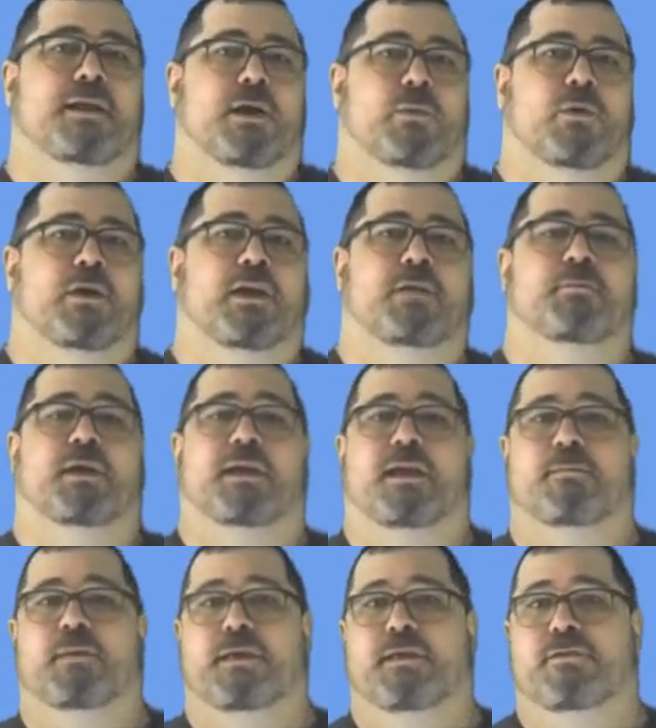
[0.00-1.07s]
networking
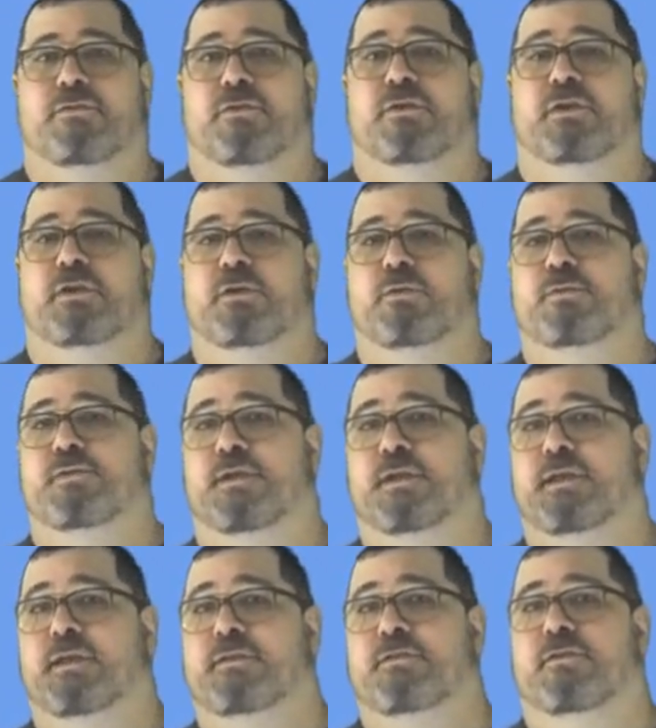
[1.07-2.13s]
became easier to use
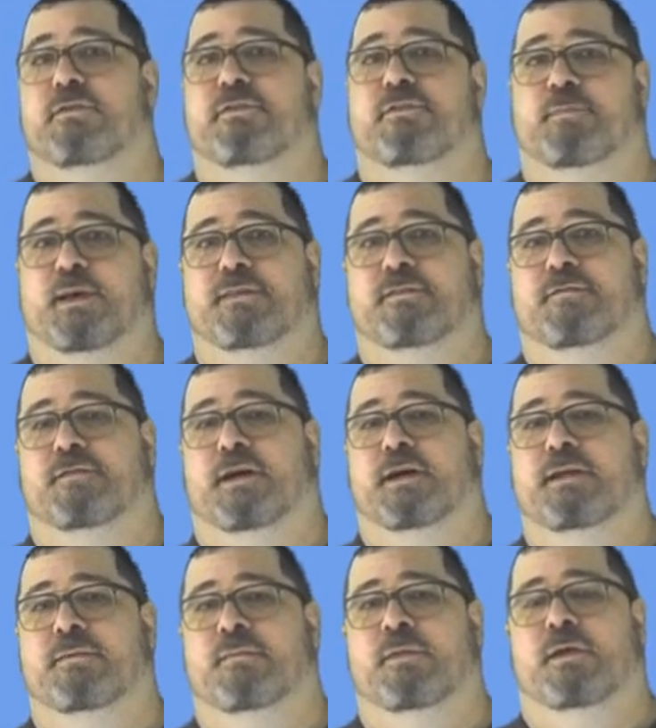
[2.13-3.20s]
and easier to specify.